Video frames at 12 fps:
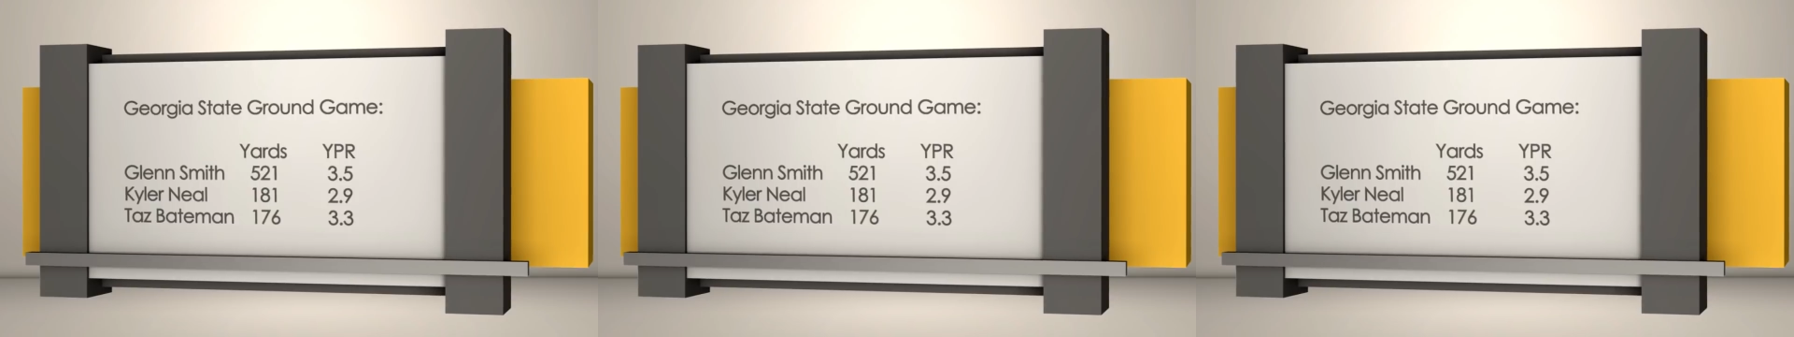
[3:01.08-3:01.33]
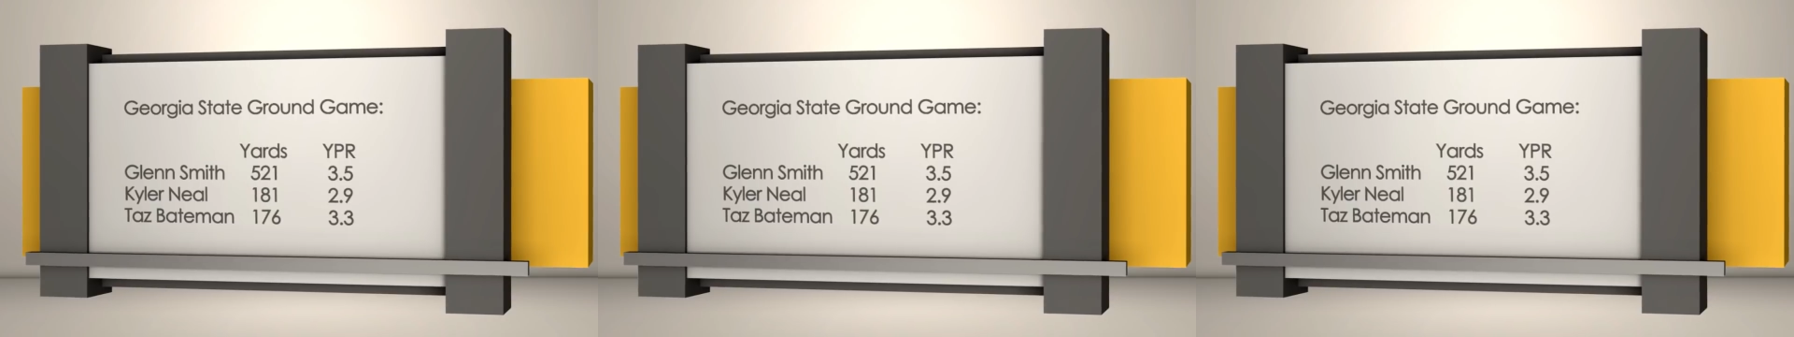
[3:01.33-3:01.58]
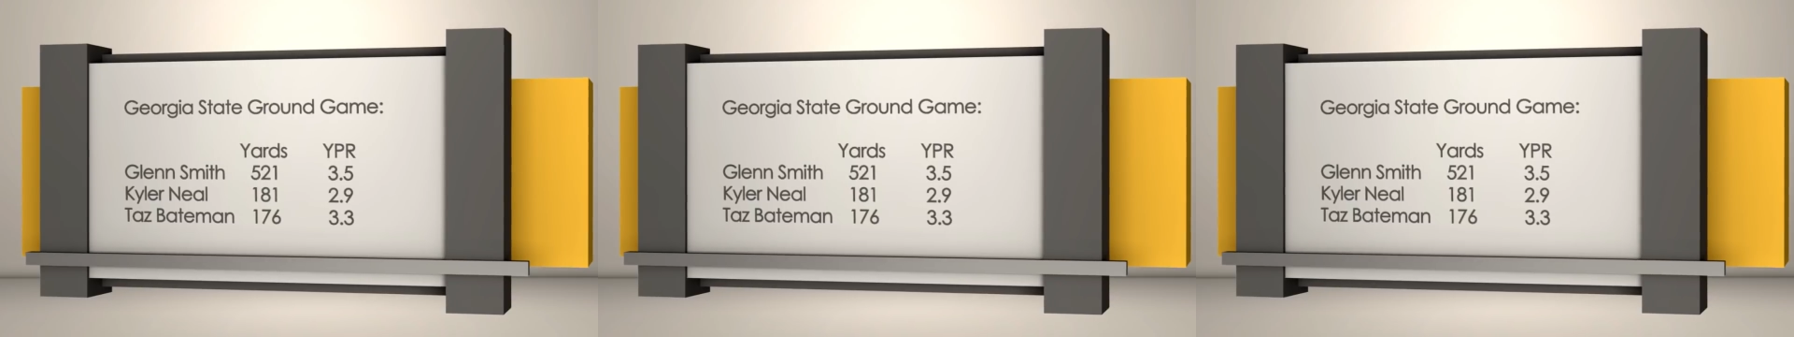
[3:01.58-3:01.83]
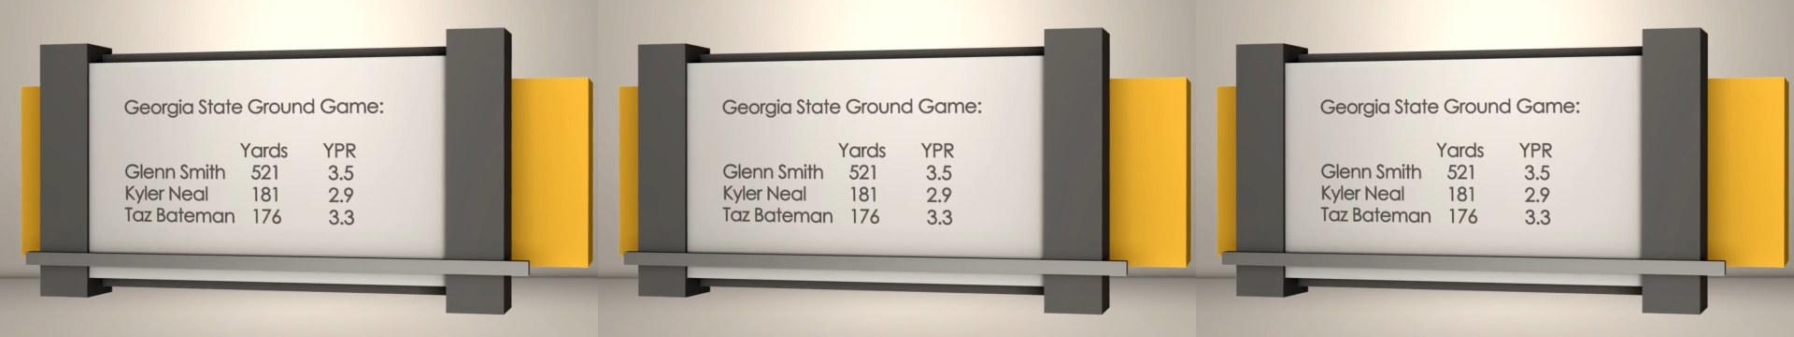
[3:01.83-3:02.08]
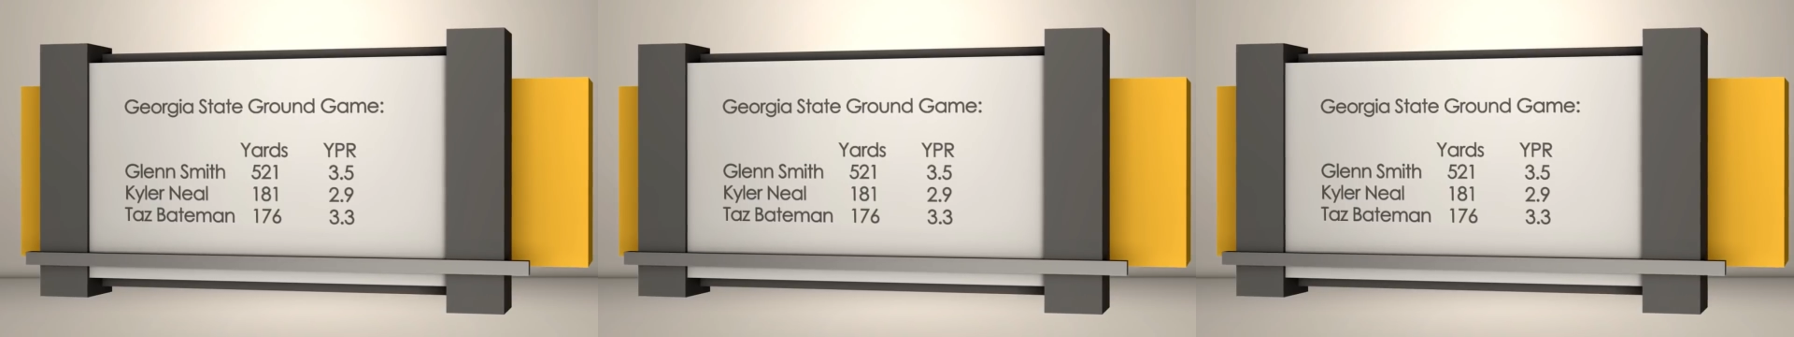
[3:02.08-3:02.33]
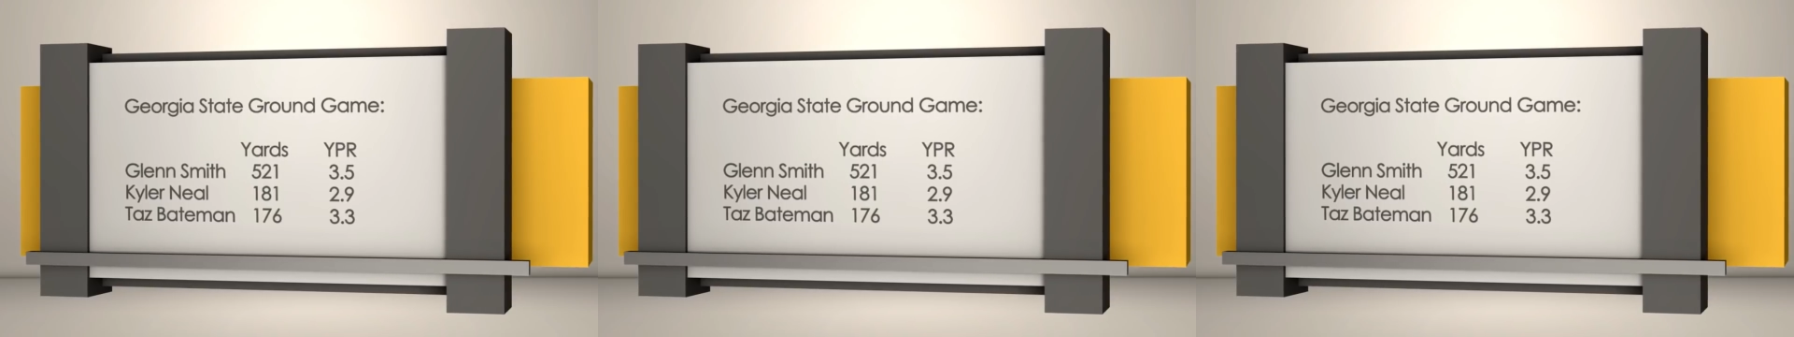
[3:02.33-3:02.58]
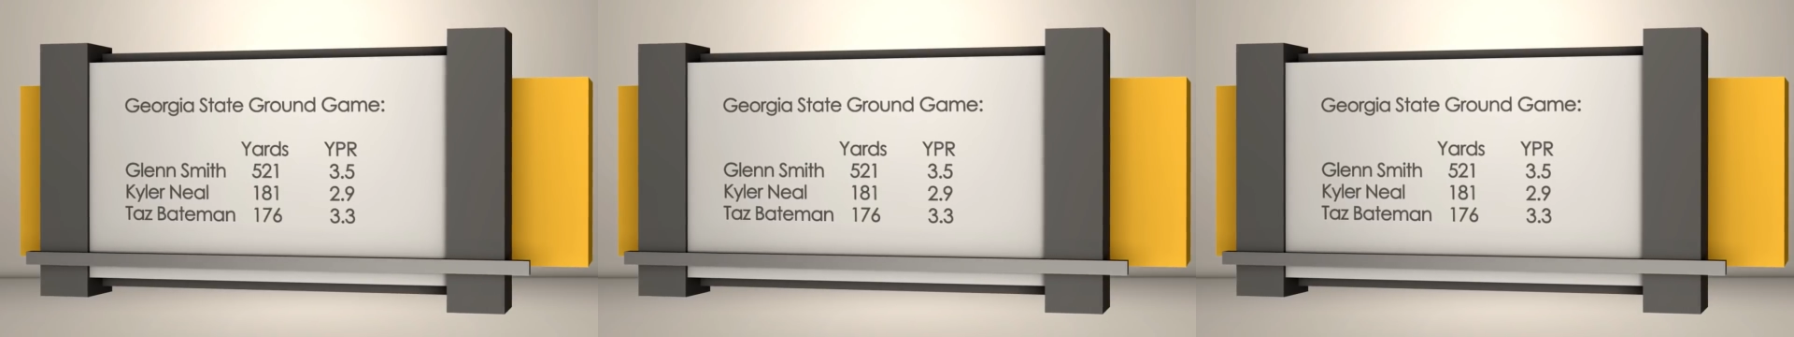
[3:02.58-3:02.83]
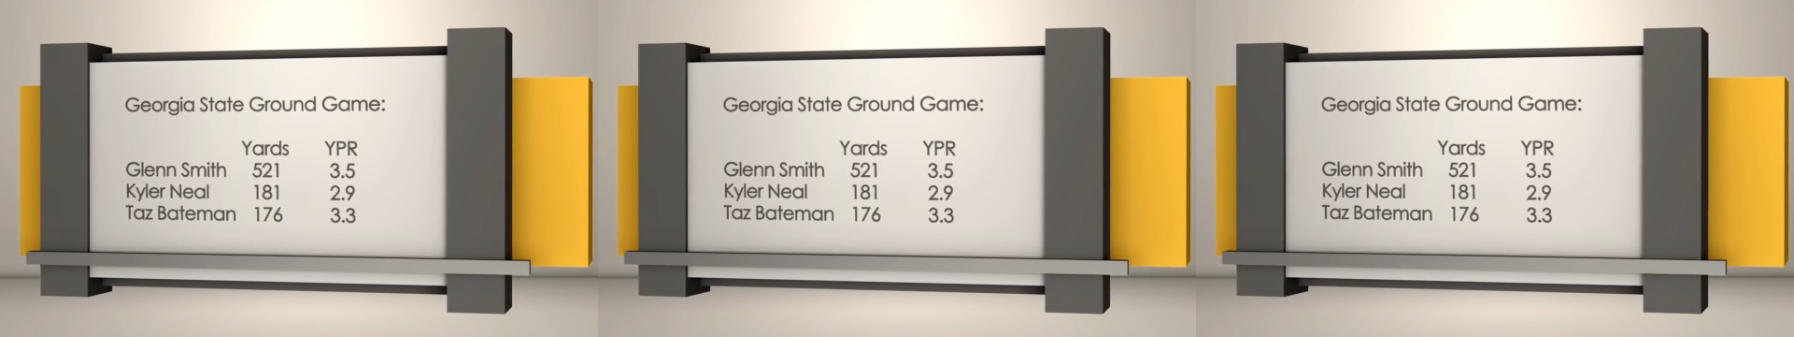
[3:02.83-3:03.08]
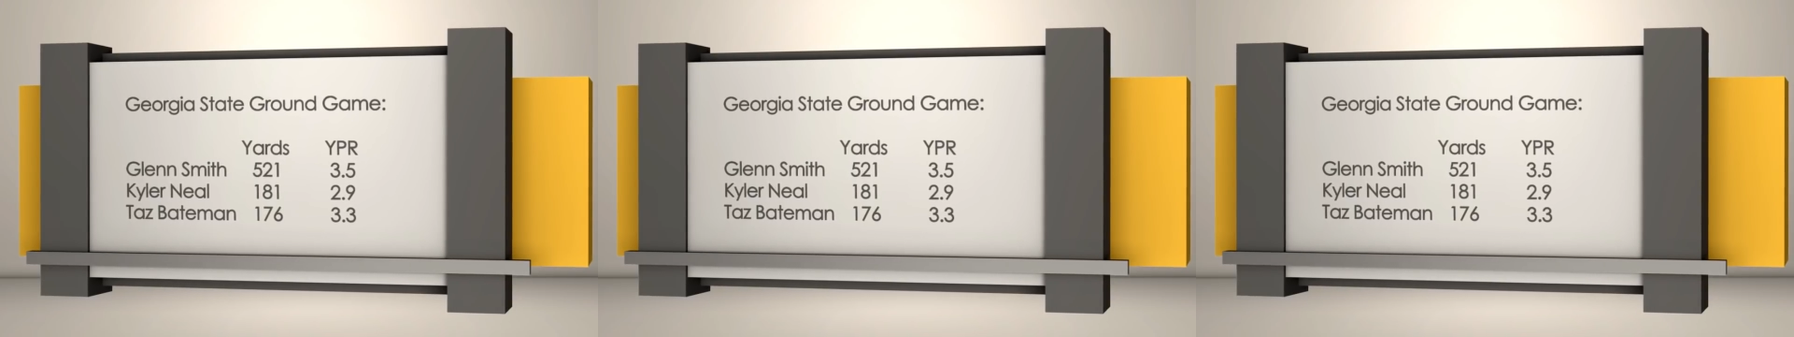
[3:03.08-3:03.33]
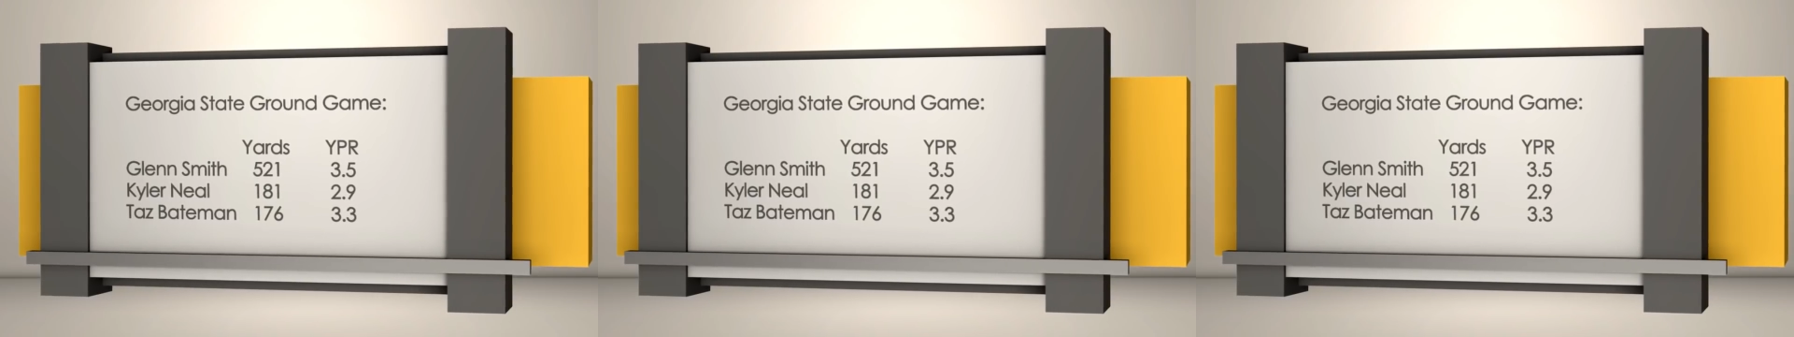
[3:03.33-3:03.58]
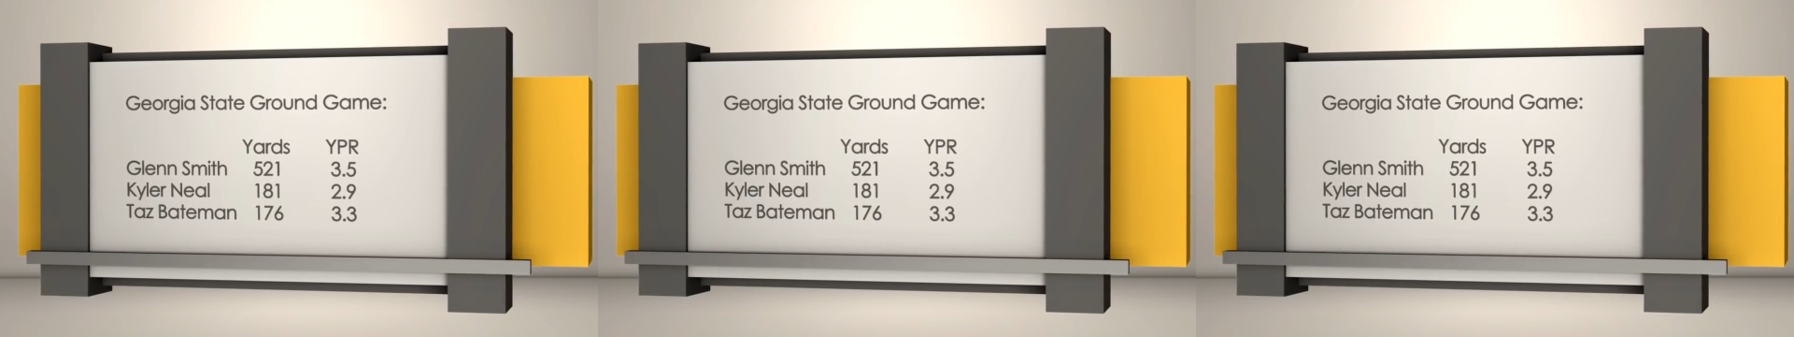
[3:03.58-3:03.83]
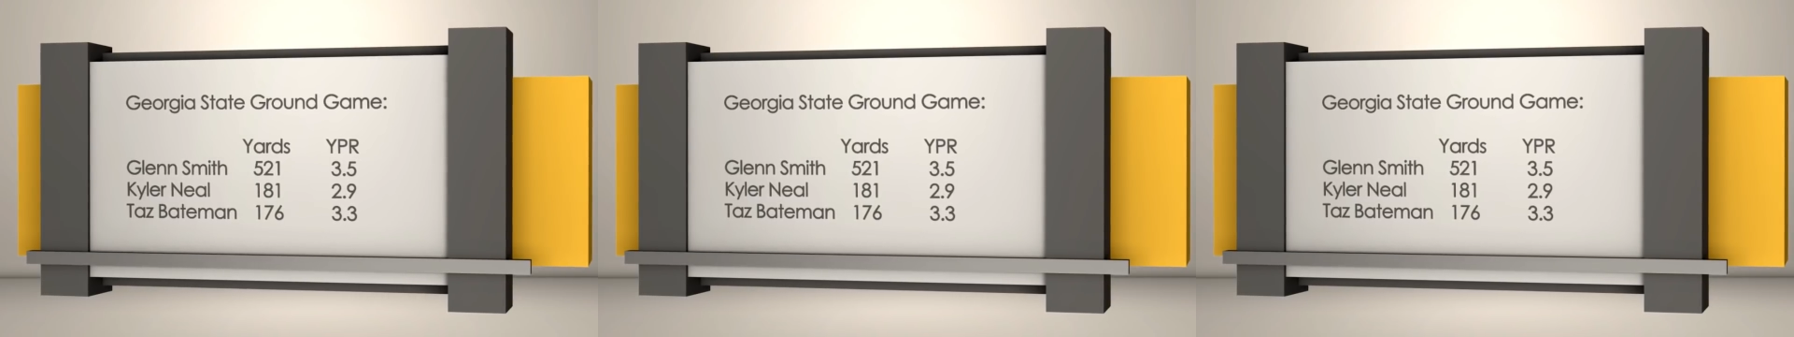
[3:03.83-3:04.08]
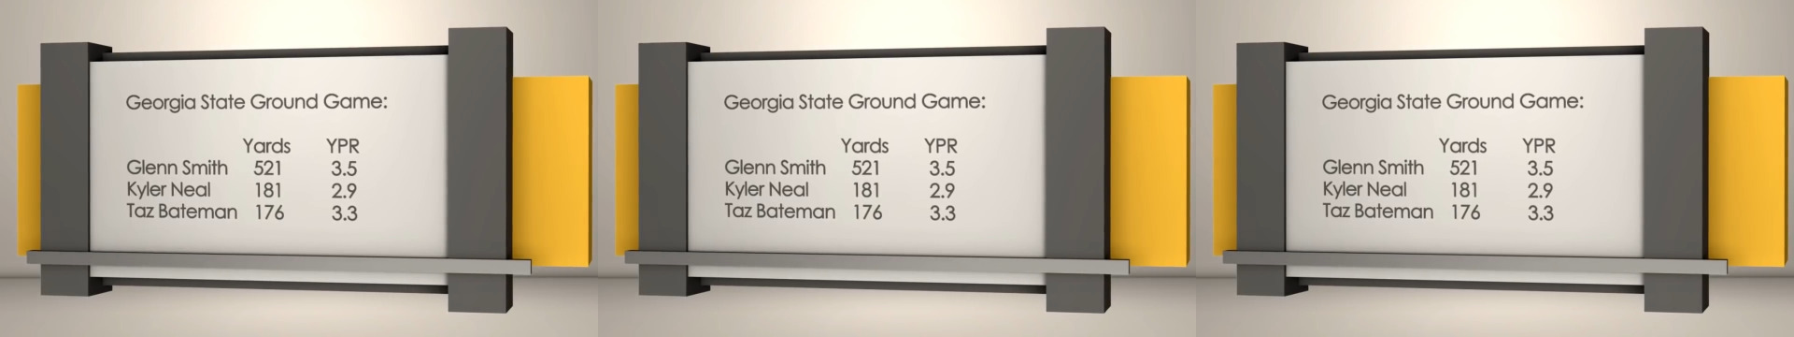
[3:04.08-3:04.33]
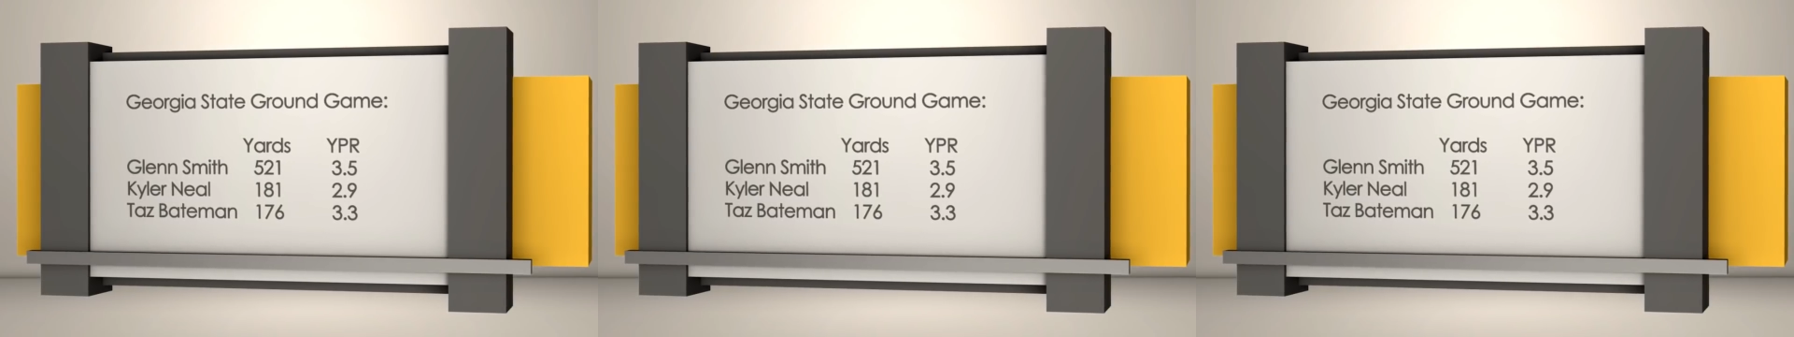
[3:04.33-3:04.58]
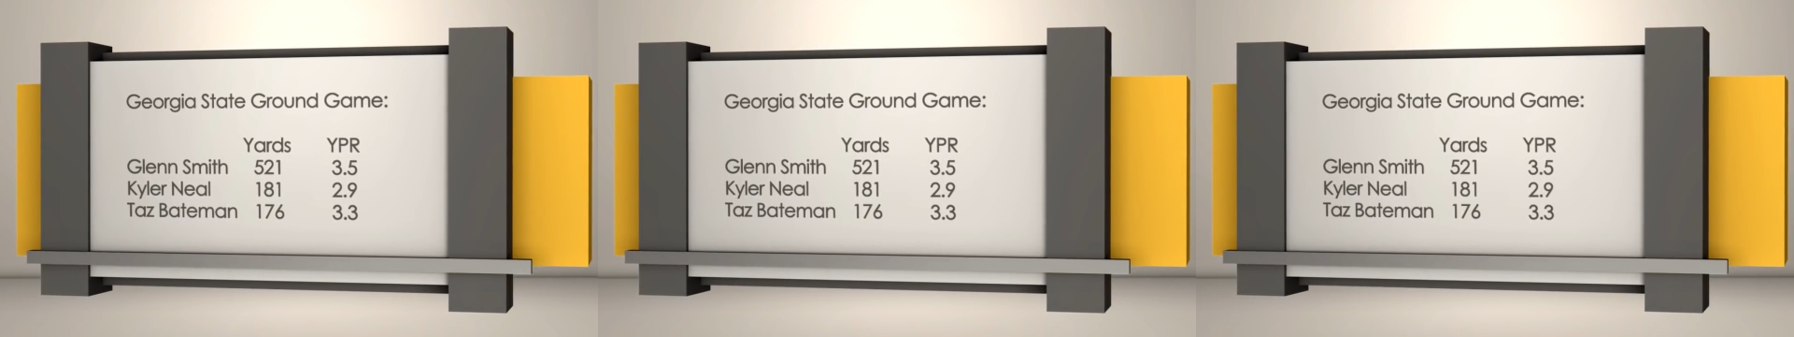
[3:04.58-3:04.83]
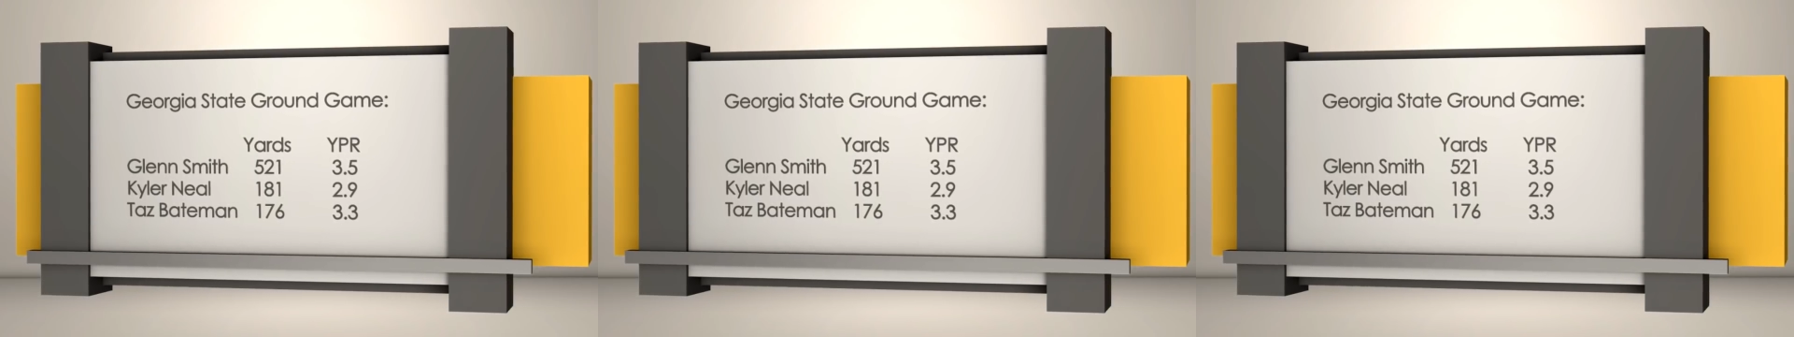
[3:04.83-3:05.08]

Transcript: Nobody's mouth can be seen.